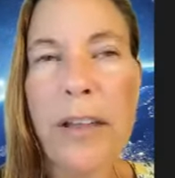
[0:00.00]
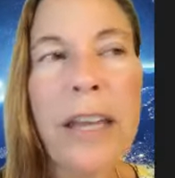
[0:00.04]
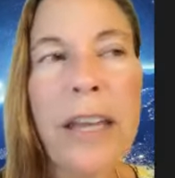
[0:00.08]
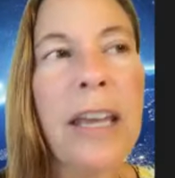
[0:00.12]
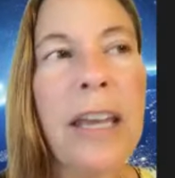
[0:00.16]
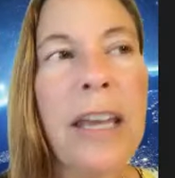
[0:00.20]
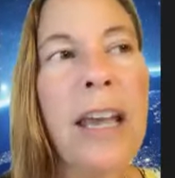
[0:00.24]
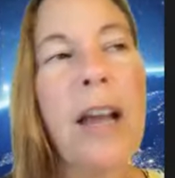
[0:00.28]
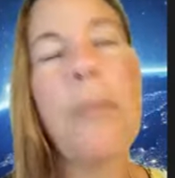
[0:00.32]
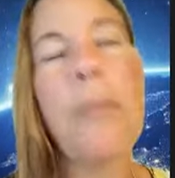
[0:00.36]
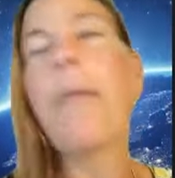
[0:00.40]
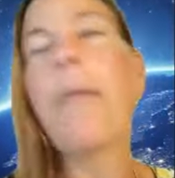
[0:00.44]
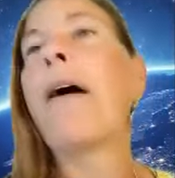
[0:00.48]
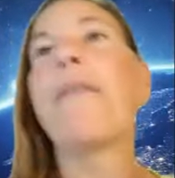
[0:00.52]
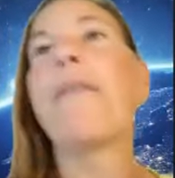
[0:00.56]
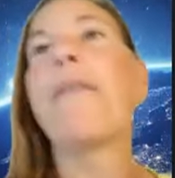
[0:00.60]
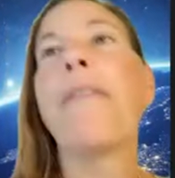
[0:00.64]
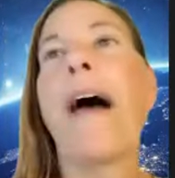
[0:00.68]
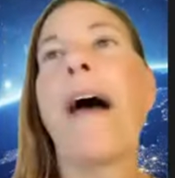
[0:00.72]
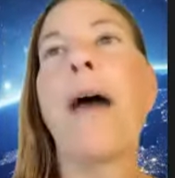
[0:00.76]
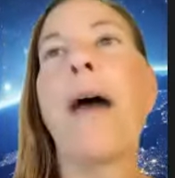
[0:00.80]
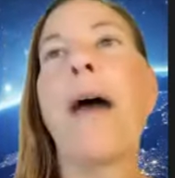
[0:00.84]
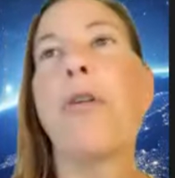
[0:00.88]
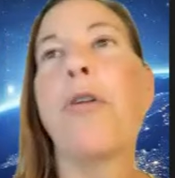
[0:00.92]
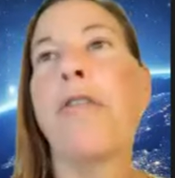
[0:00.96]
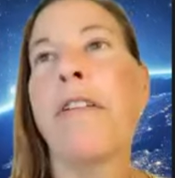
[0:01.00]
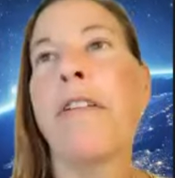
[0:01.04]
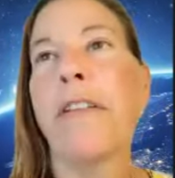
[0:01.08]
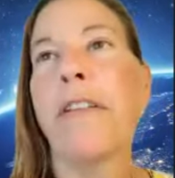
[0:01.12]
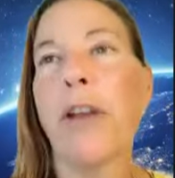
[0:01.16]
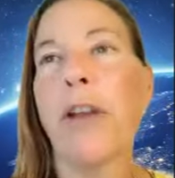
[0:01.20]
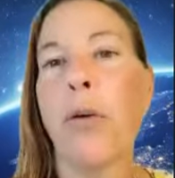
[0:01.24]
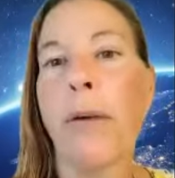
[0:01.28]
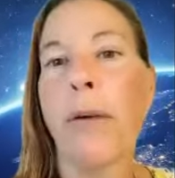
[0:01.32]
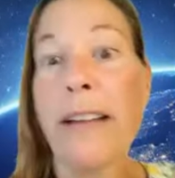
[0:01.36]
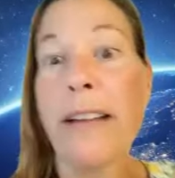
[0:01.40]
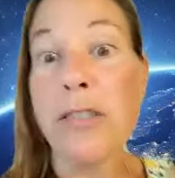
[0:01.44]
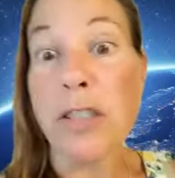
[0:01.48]
thinking about that movie.
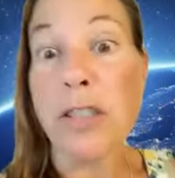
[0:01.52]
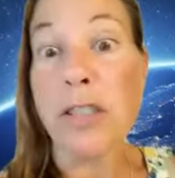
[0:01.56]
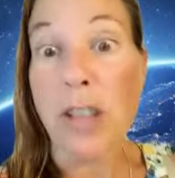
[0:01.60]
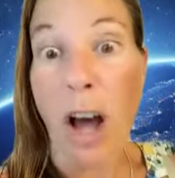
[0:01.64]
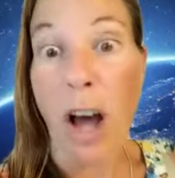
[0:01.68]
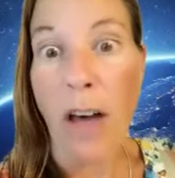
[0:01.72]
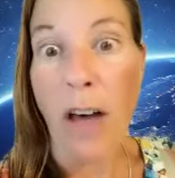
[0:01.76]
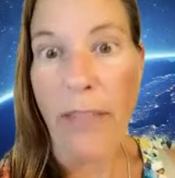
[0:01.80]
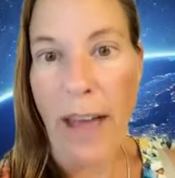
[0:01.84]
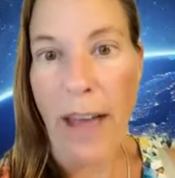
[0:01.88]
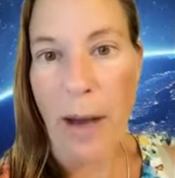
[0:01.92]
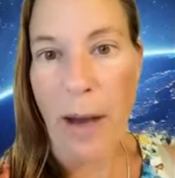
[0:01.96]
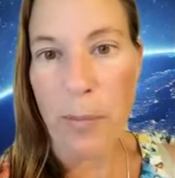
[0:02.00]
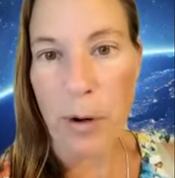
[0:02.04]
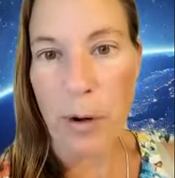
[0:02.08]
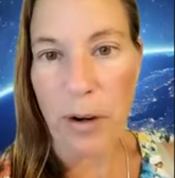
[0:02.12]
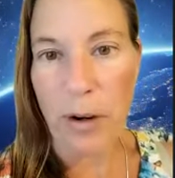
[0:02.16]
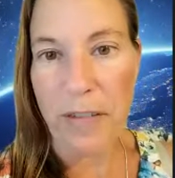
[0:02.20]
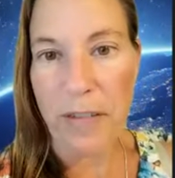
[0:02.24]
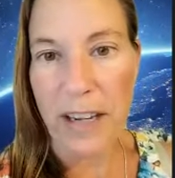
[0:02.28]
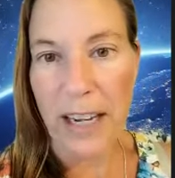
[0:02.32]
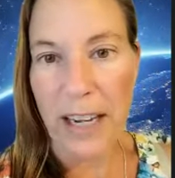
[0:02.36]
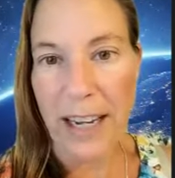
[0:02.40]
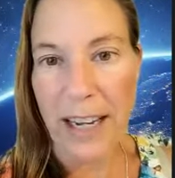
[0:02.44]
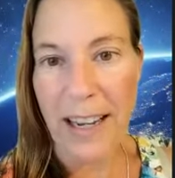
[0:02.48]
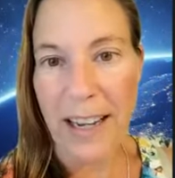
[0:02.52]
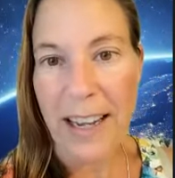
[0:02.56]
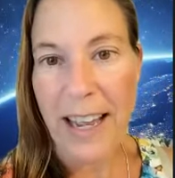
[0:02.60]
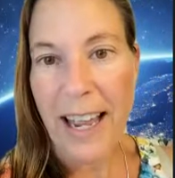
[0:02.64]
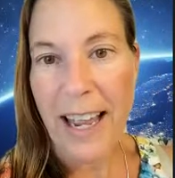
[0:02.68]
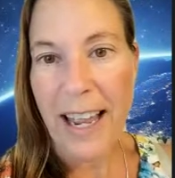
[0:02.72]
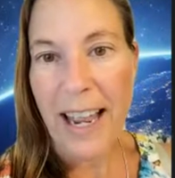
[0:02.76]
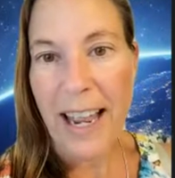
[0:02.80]
Like when I saw that movie,